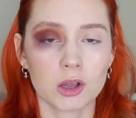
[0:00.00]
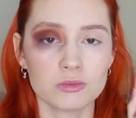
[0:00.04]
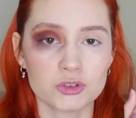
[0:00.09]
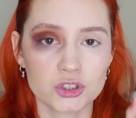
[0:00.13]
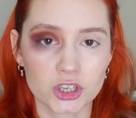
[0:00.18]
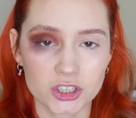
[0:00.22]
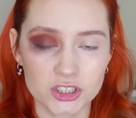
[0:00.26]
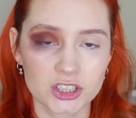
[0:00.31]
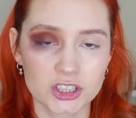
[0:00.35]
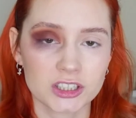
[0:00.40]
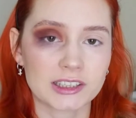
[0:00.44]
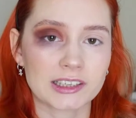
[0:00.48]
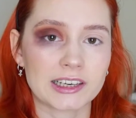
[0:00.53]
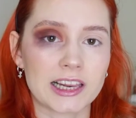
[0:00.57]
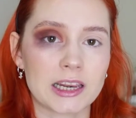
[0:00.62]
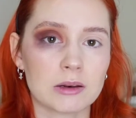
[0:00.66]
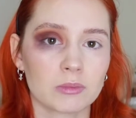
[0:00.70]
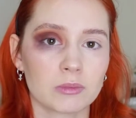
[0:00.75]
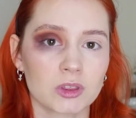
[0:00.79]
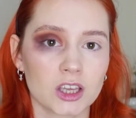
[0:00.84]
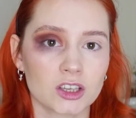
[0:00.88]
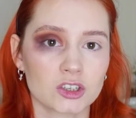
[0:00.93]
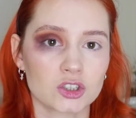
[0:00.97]
I'm just going to clean
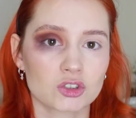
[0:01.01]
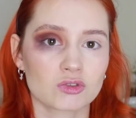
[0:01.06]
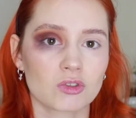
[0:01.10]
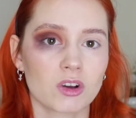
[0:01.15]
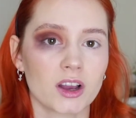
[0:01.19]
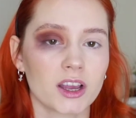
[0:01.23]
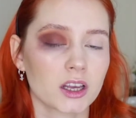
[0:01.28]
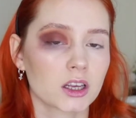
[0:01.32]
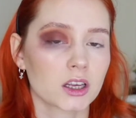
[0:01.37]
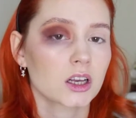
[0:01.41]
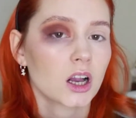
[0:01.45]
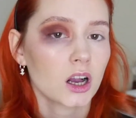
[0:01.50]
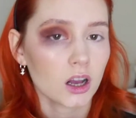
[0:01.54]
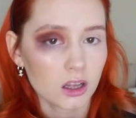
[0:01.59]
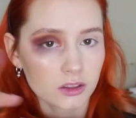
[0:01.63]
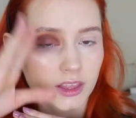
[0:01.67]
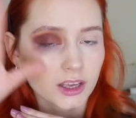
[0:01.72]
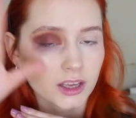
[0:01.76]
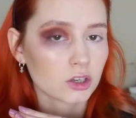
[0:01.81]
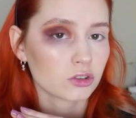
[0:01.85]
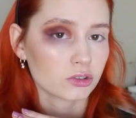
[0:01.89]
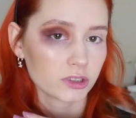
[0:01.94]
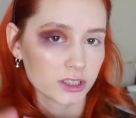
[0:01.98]
up the under eye and cut
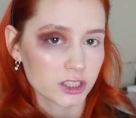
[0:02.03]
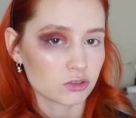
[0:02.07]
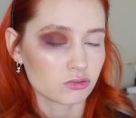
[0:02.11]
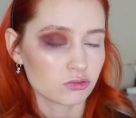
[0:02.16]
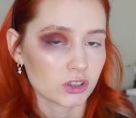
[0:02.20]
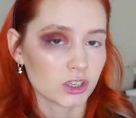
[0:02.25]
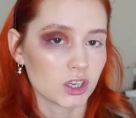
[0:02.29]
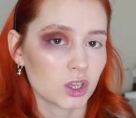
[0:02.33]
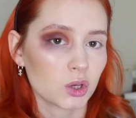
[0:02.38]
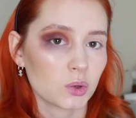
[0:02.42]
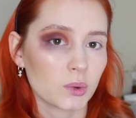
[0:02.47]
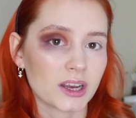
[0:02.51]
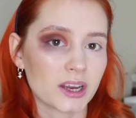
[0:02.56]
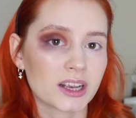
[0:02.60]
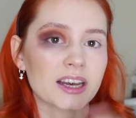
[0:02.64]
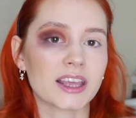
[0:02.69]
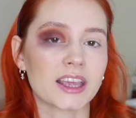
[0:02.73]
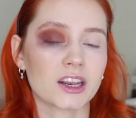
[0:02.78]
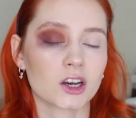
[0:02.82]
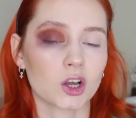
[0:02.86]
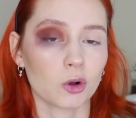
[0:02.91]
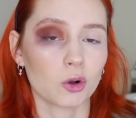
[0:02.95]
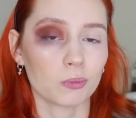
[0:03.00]
that crease really
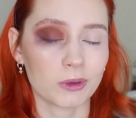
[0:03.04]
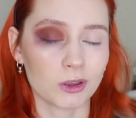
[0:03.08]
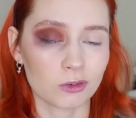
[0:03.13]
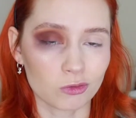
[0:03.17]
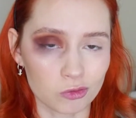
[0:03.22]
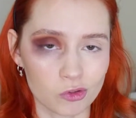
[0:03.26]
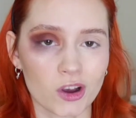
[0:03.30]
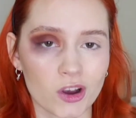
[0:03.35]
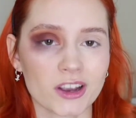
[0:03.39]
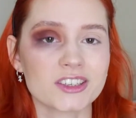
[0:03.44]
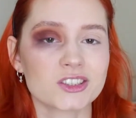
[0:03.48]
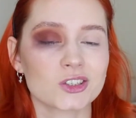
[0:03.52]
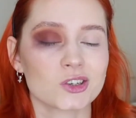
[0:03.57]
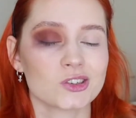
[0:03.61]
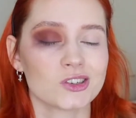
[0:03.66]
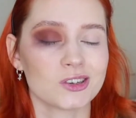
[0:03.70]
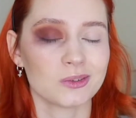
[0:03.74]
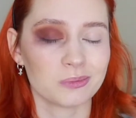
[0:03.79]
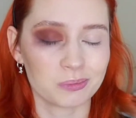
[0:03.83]
quickly, and I'll be right